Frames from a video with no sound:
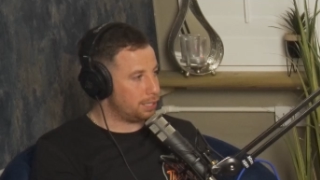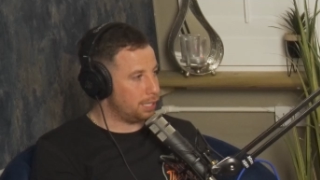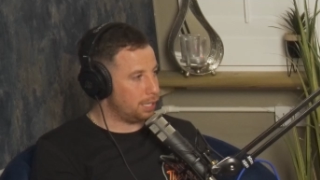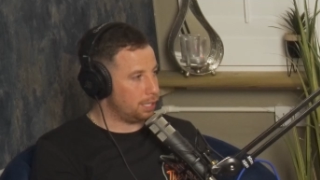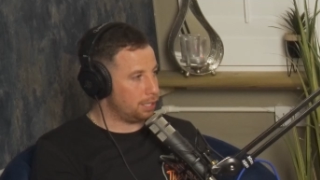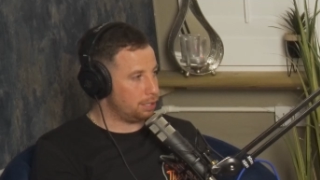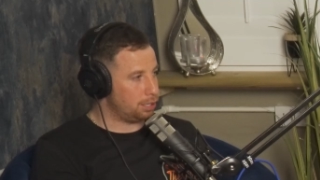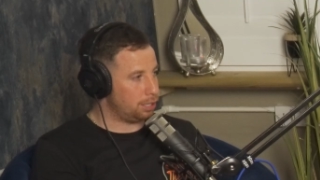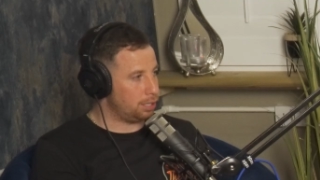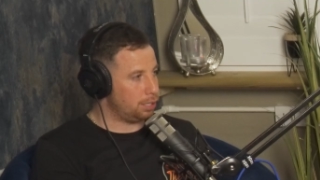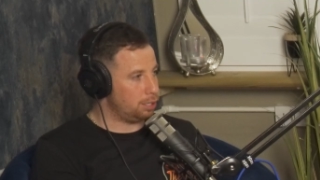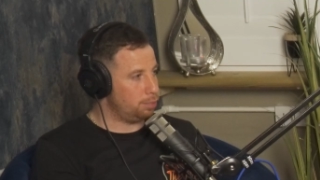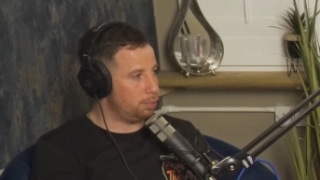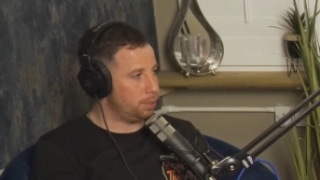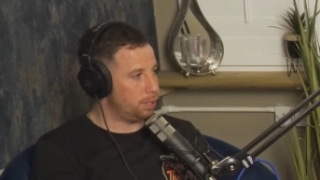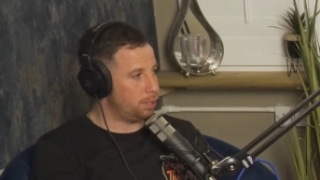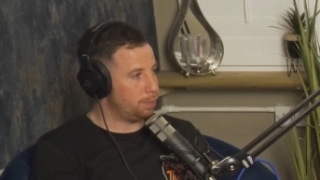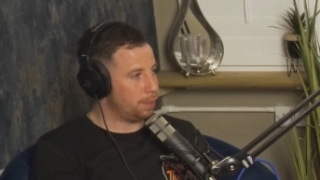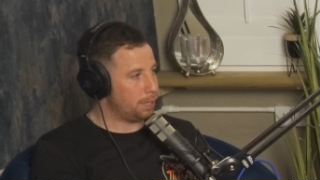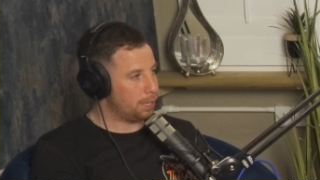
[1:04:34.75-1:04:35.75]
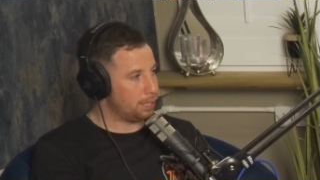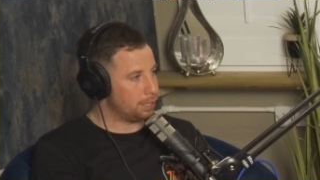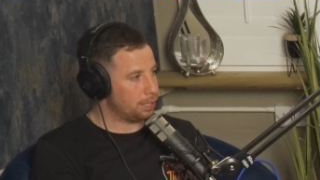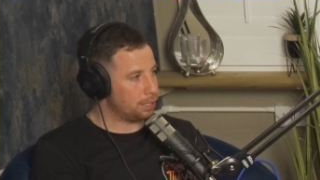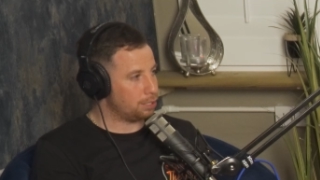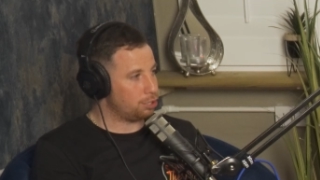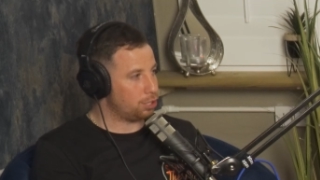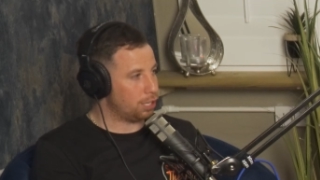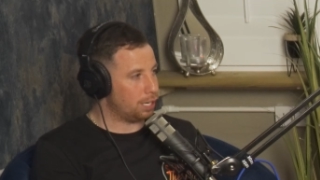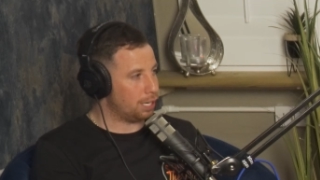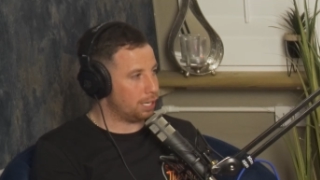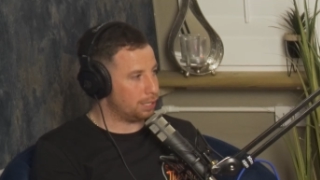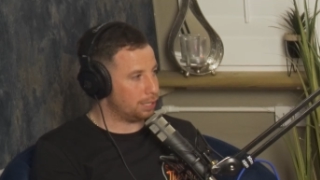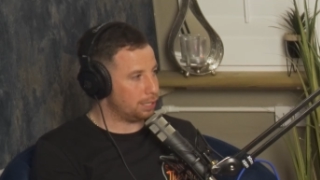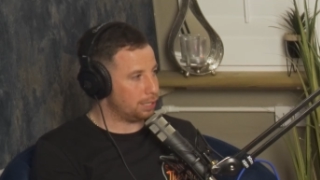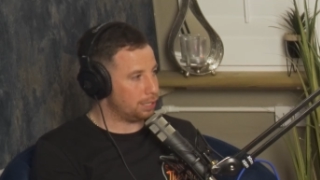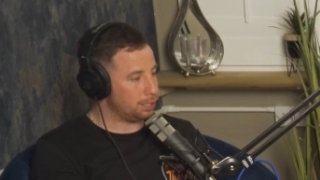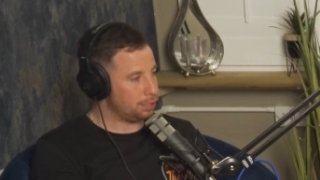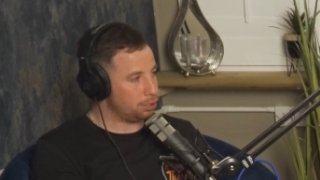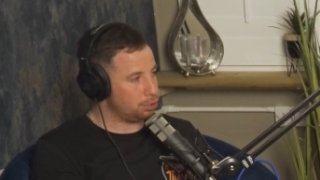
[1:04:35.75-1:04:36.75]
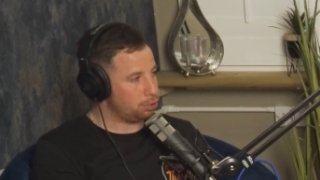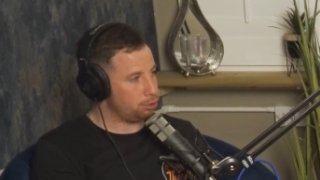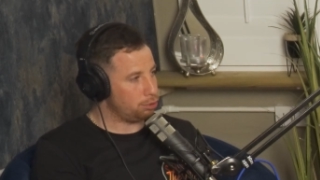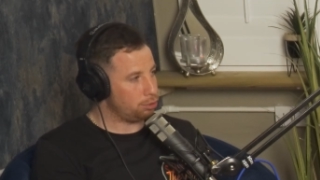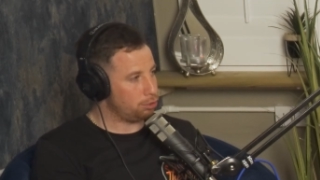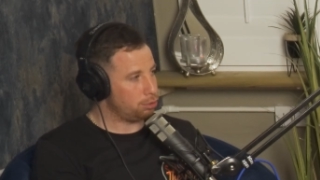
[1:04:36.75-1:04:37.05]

tell us a little bit about that side of things, Luke?